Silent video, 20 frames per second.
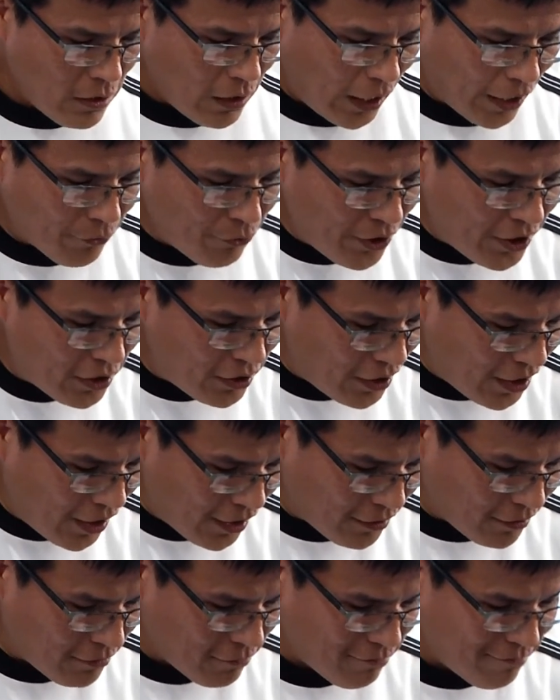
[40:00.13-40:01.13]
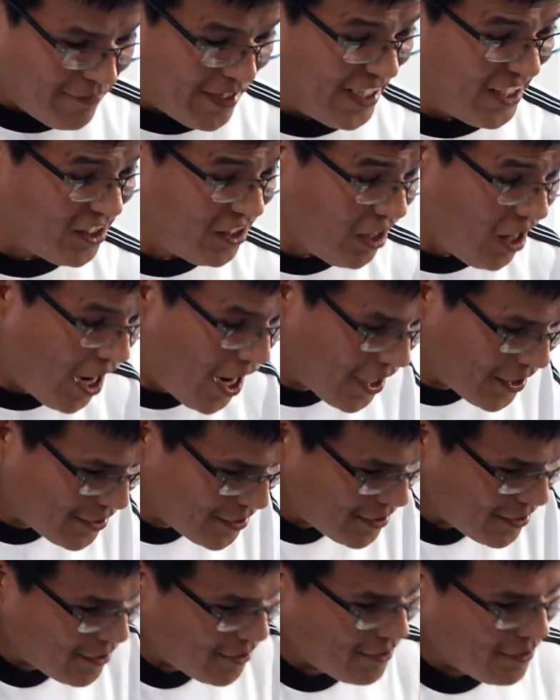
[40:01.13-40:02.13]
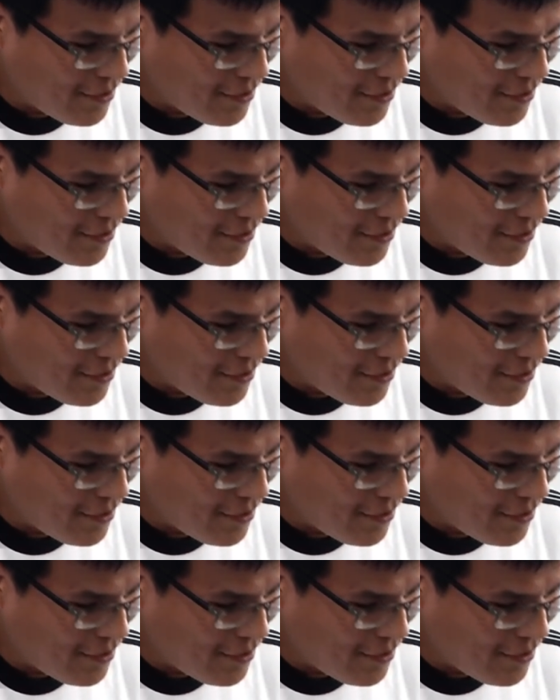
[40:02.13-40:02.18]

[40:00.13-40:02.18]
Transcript: I read a lot, a lot.